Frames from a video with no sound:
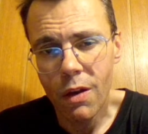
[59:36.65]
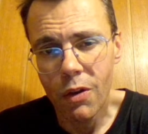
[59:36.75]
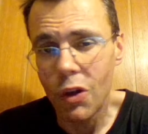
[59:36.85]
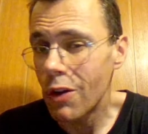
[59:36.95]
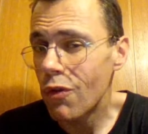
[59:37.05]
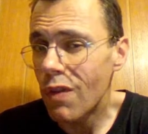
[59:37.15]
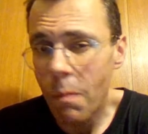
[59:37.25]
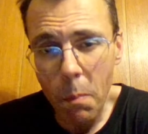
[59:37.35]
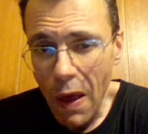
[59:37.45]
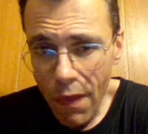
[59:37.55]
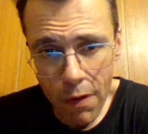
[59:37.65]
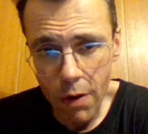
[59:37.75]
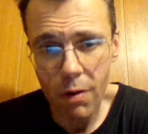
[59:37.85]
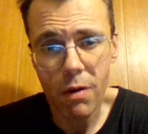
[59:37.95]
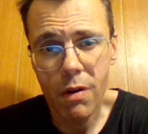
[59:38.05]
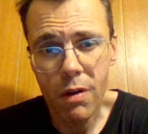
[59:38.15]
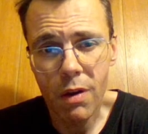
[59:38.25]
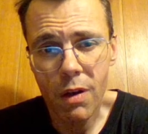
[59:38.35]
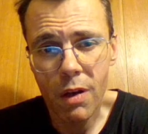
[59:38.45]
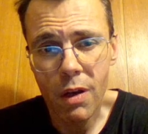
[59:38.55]
not through the Patreon,
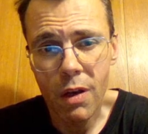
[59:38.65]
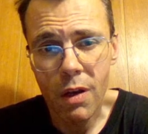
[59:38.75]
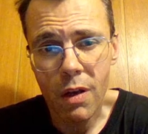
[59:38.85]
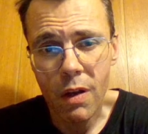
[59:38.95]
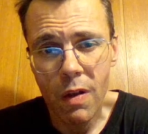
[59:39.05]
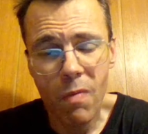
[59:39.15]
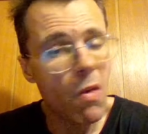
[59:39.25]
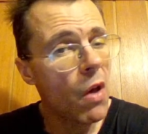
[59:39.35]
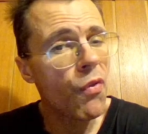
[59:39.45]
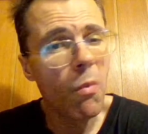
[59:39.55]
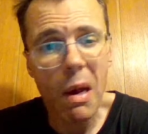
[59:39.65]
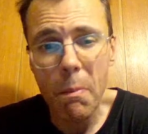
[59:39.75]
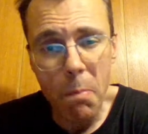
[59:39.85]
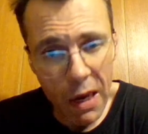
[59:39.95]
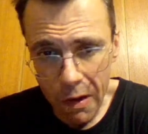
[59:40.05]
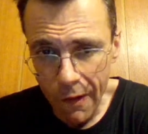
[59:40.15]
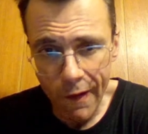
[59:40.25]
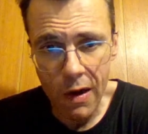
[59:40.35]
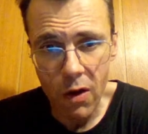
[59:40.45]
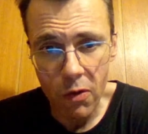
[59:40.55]
not through my banking
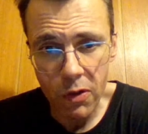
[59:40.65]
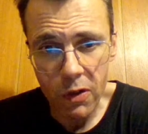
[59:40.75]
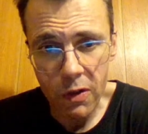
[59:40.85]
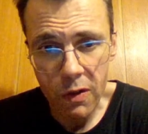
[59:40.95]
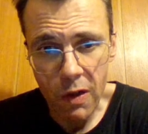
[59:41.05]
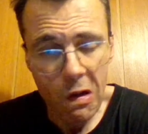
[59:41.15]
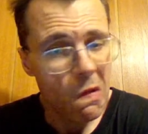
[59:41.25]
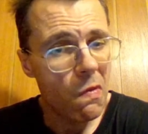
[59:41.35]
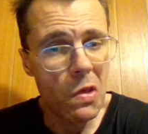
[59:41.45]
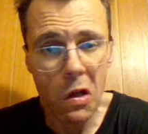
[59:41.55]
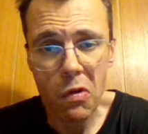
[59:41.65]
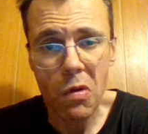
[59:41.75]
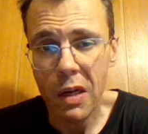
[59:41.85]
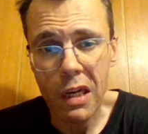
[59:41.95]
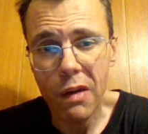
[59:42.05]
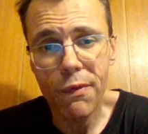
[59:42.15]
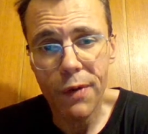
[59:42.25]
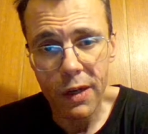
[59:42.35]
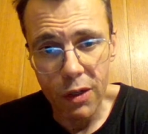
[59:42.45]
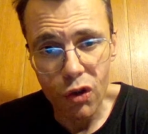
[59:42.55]
accounts, not through any
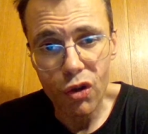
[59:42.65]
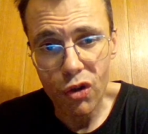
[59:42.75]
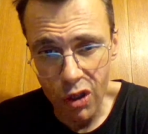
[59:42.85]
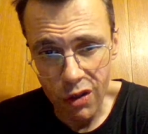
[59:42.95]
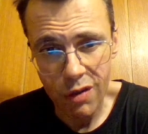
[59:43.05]
fucking shit.